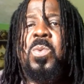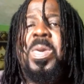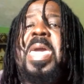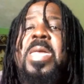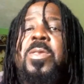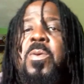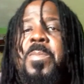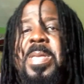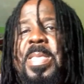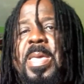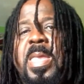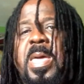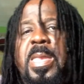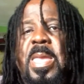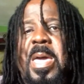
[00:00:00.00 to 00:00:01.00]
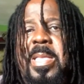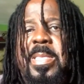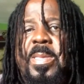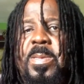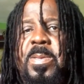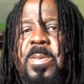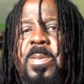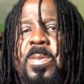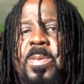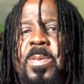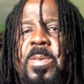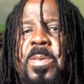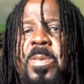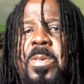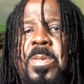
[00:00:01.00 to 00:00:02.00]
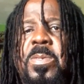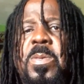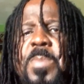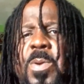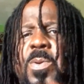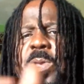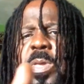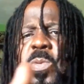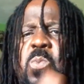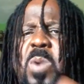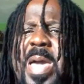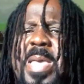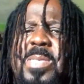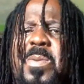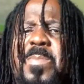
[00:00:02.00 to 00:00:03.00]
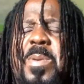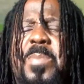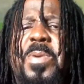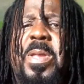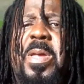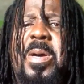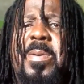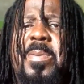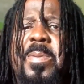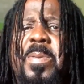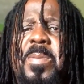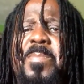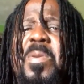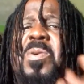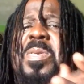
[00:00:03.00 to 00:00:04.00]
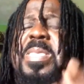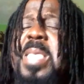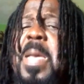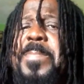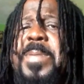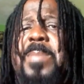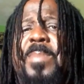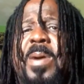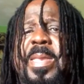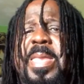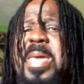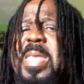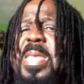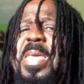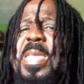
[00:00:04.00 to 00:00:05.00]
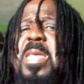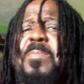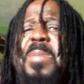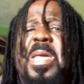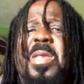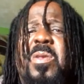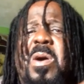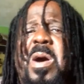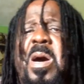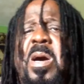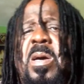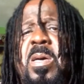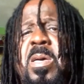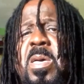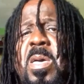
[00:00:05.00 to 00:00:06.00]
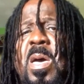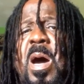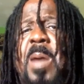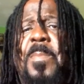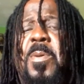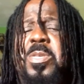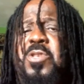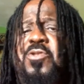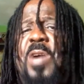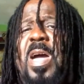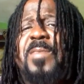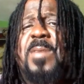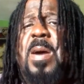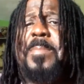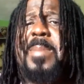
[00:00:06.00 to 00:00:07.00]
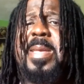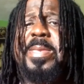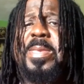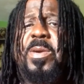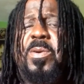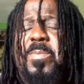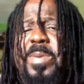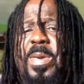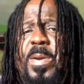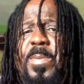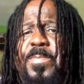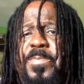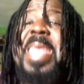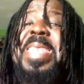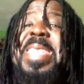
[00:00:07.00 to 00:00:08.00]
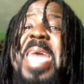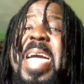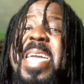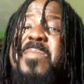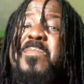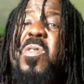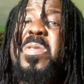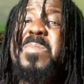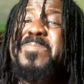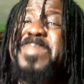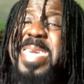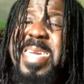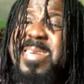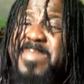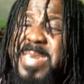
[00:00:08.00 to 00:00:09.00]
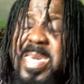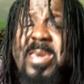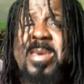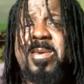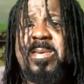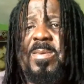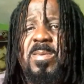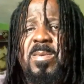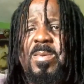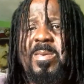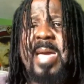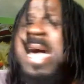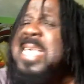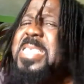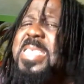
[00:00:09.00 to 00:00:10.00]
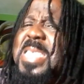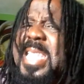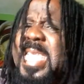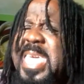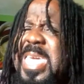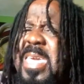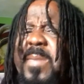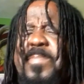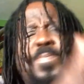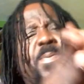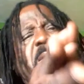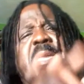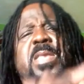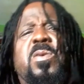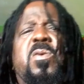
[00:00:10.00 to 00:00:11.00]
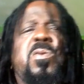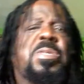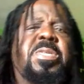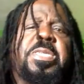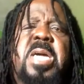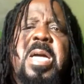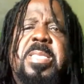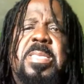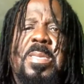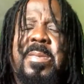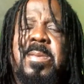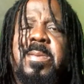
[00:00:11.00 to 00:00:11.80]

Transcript: we can do better than that. So me could just wise up, my brother. We could stop it, man. The other day, them licked on a bus driver, a man took a beer. A 9-month baby, asleep, get gunshot.